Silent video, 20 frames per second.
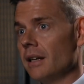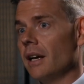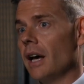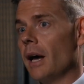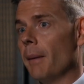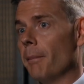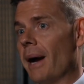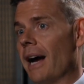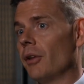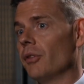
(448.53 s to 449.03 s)

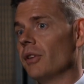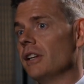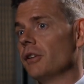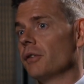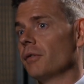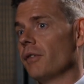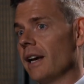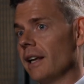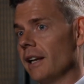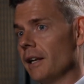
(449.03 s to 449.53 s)
about these
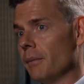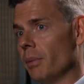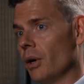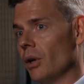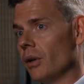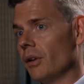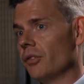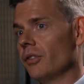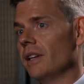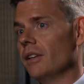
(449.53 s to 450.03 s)
failing
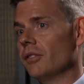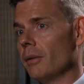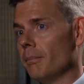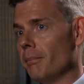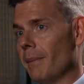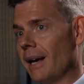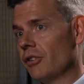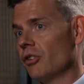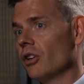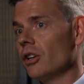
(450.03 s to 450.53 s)
policies of
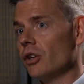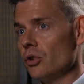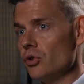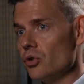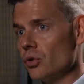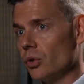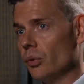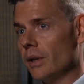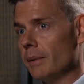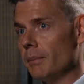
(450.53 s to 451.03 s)
mass
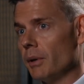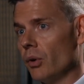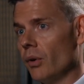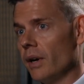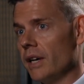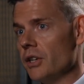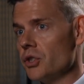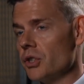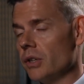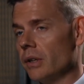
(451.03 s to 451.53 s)
uncontrolled
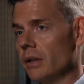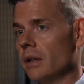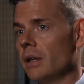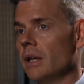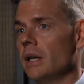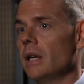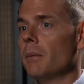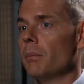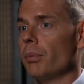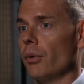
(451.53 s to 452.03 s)
immigration,
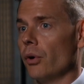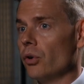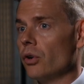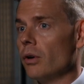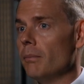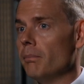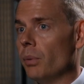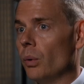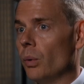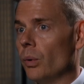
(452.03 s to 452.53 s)

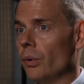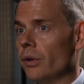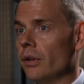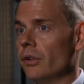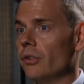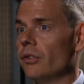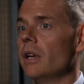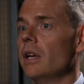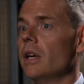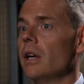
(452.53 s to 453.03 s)
broken
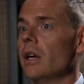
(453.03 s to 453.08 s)
borders,